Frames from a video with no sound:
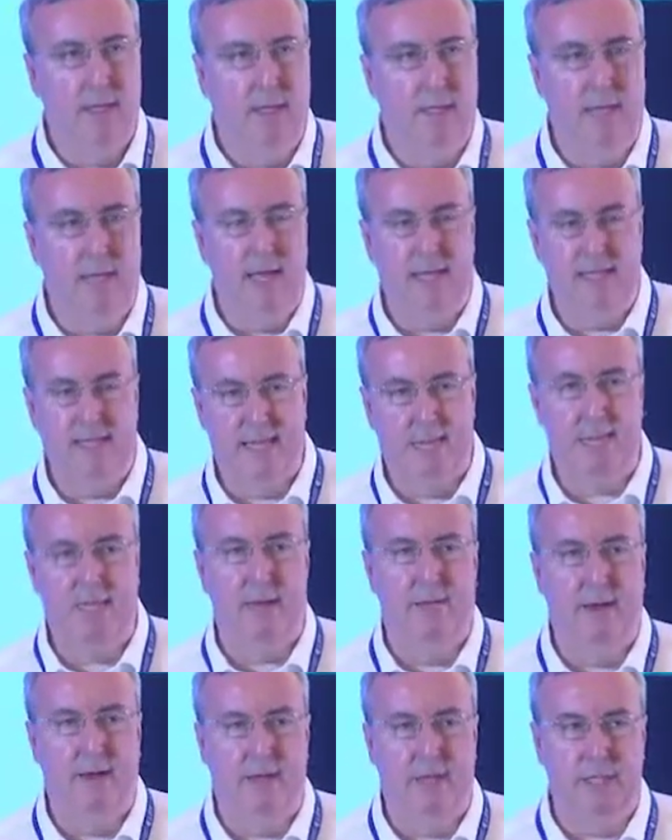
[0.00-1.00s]
except
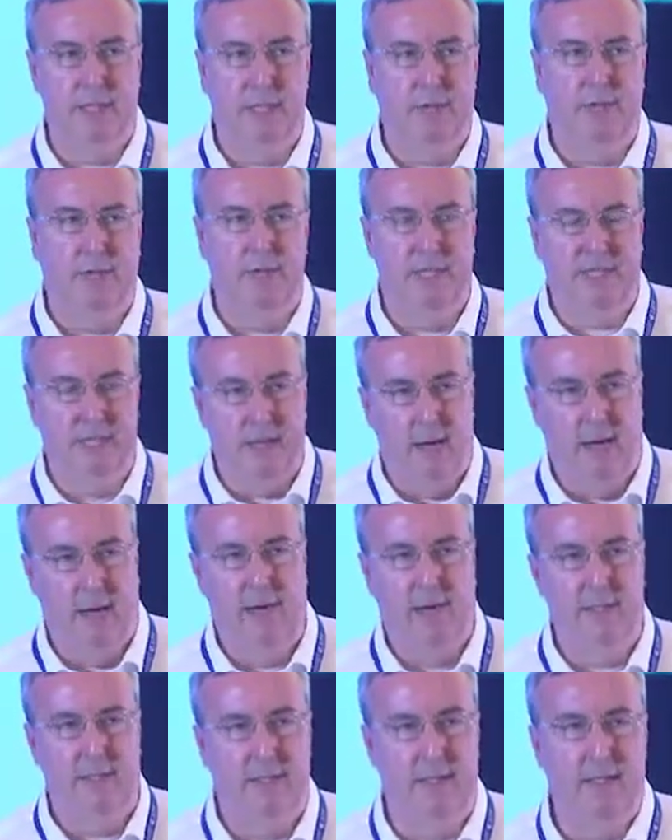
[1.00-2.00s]
in rather extreme
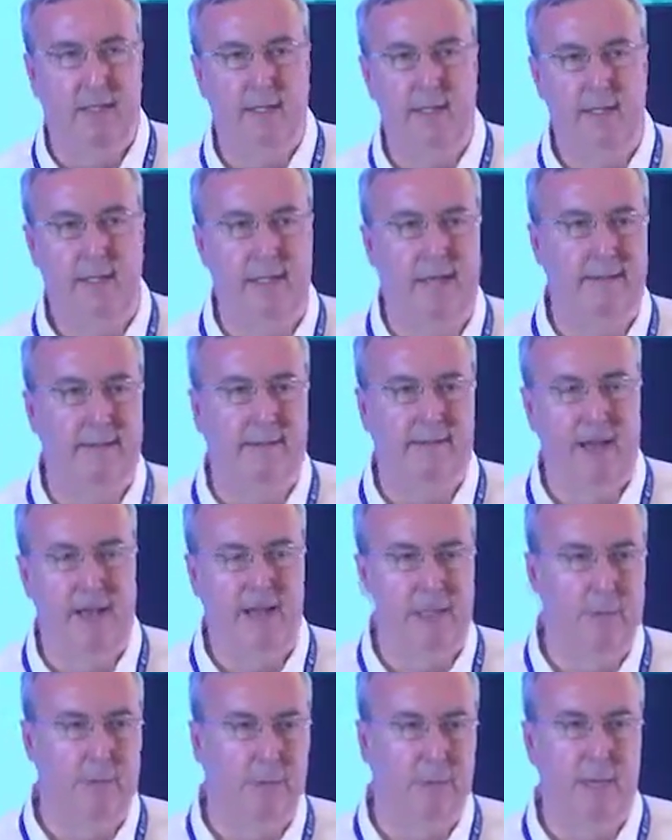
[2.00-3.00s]
scenarios, the net
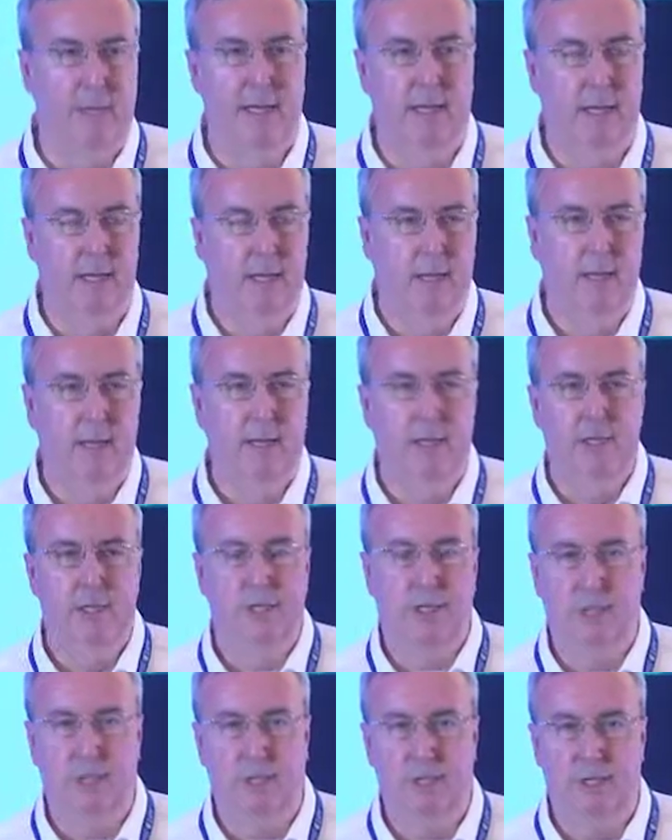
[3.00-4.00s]
effect should be
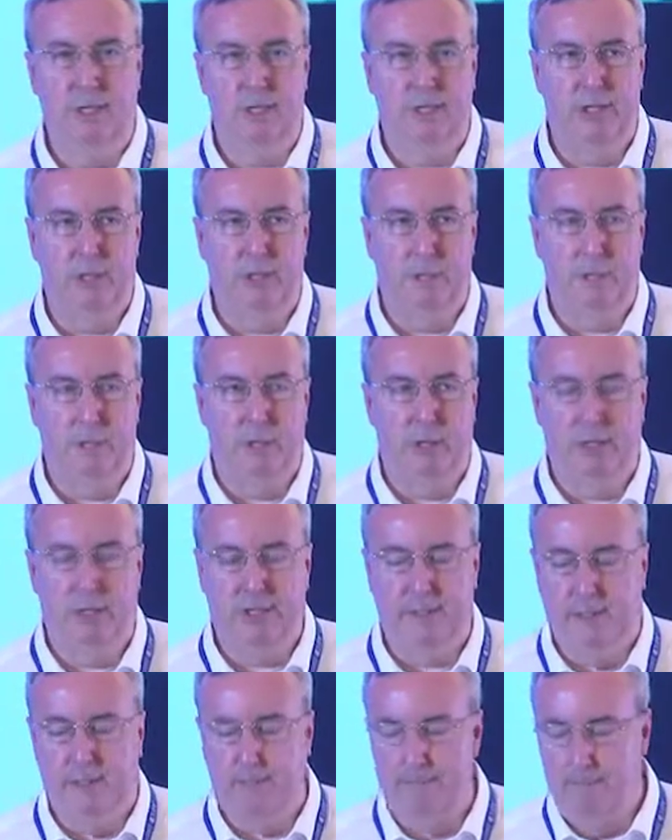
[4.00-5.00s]

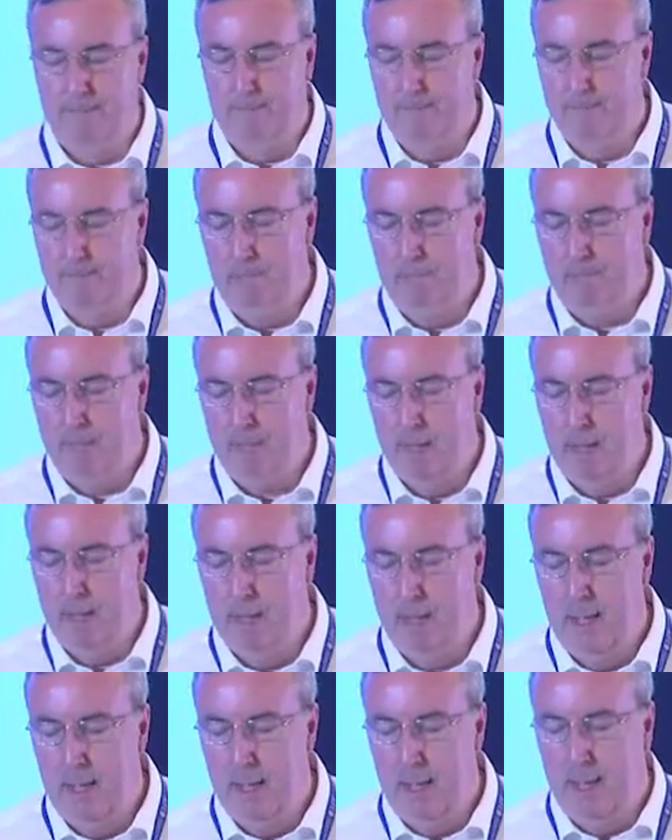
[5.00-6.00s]
positive.
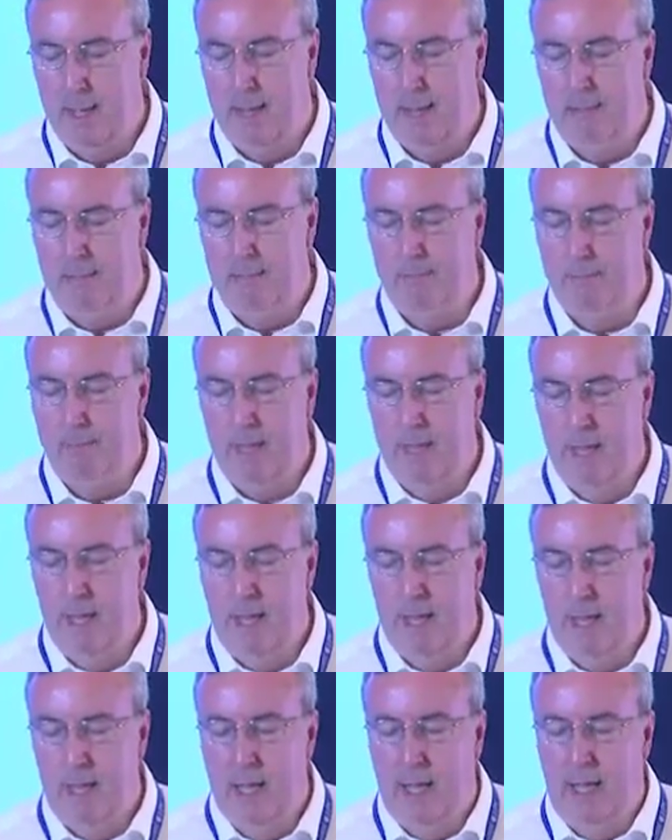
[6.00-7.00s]
And
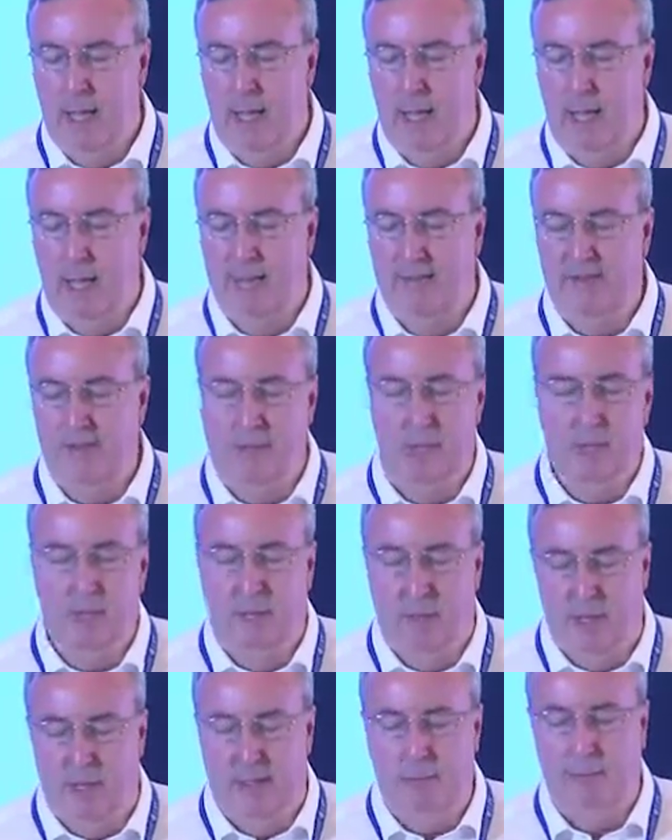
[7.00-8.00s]
I think if we
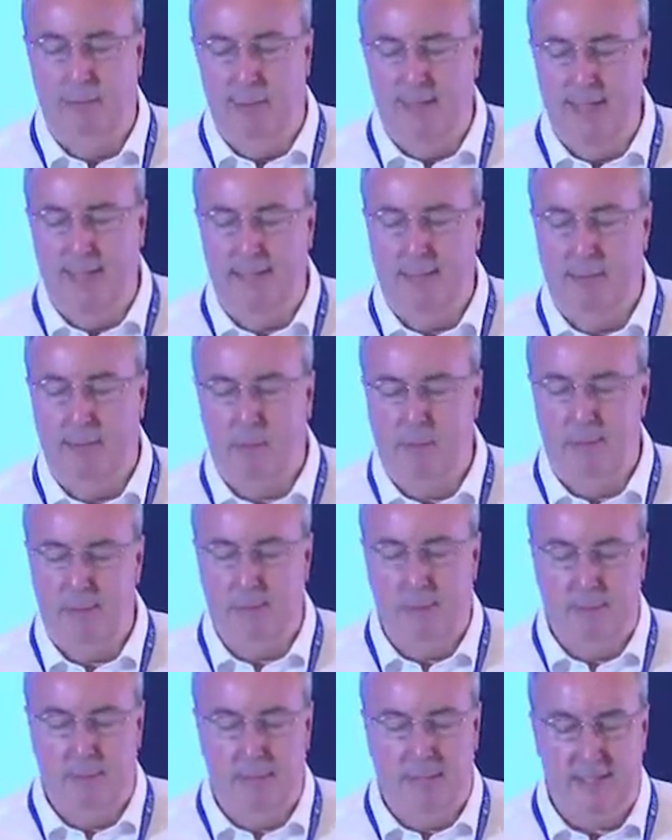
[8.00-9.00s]
look in more detail, we've
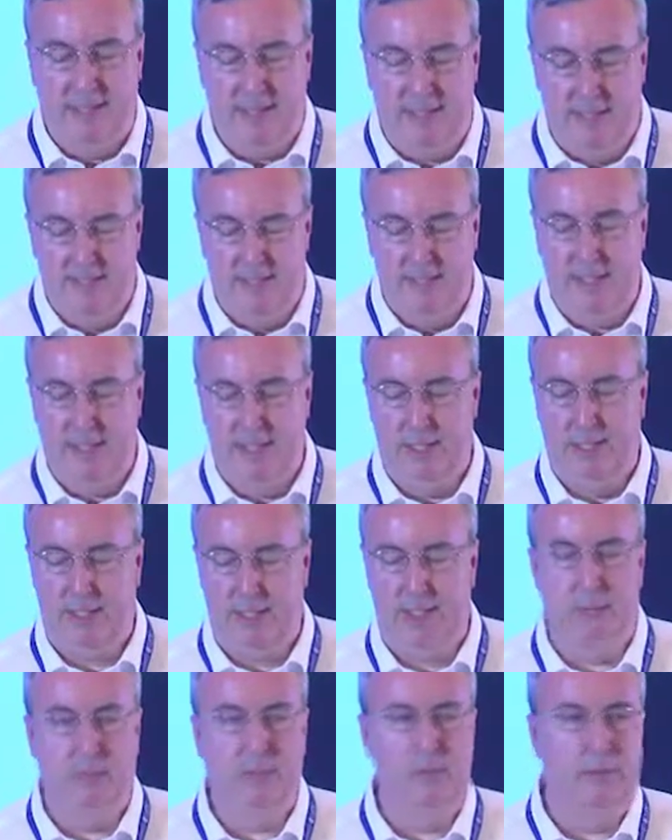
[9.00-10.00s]
talked about services,
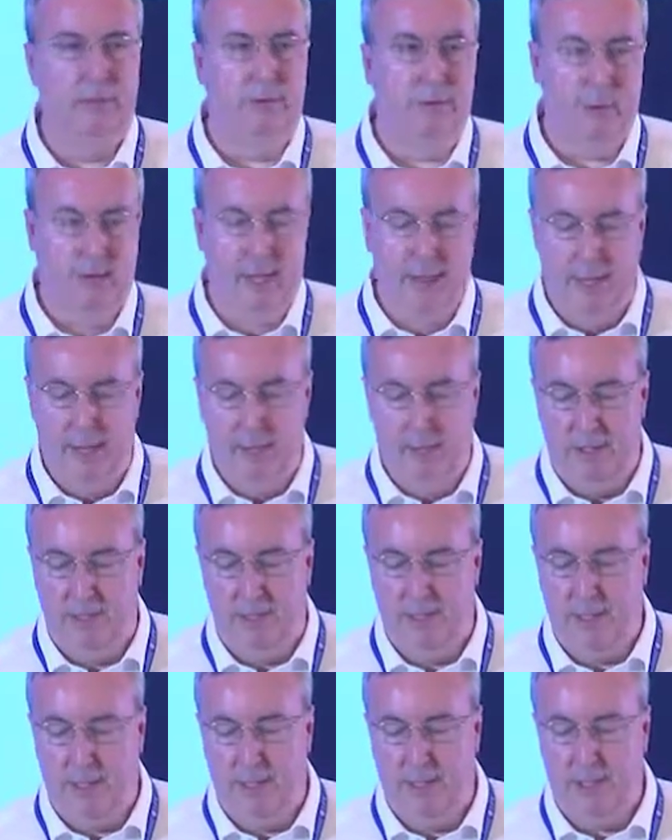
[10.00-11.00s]
jobs that require human
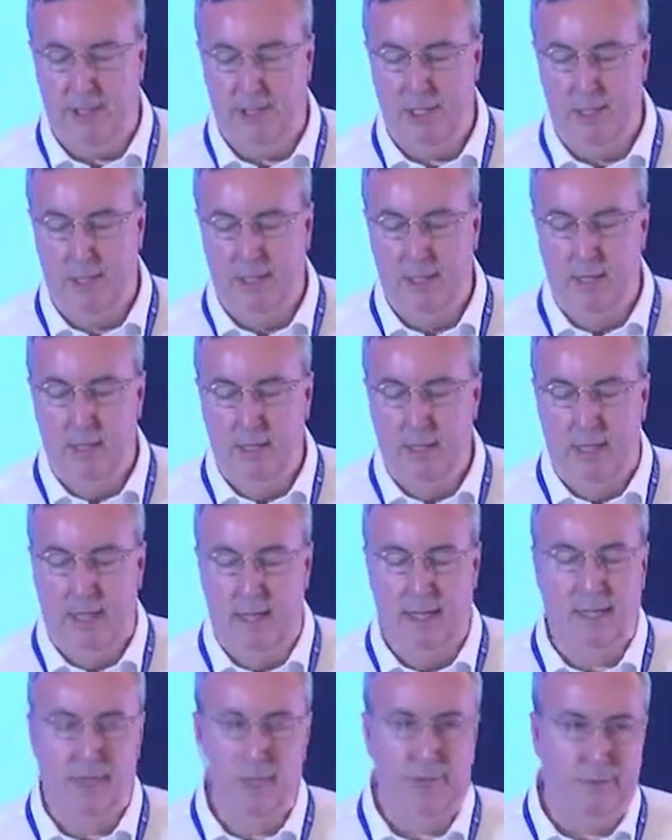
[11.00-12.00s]
touch,
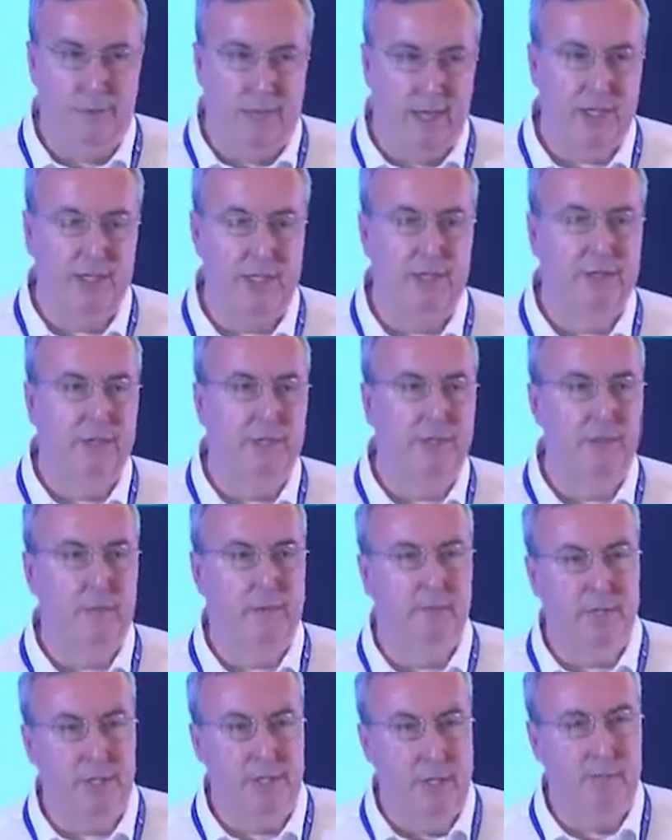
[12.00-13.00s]
construction, the
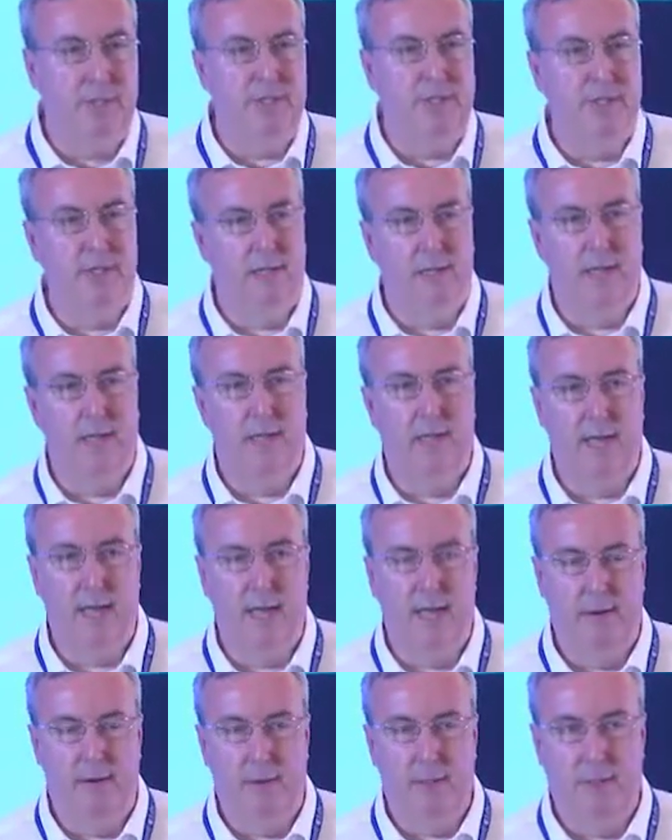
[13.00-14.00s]
sort of jobs that
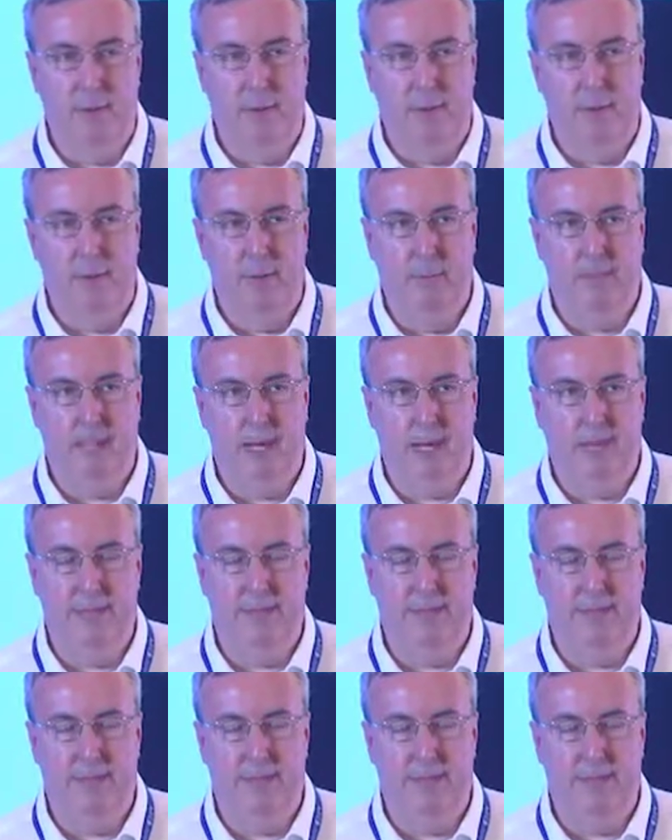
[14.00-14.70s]
occur as you urbanize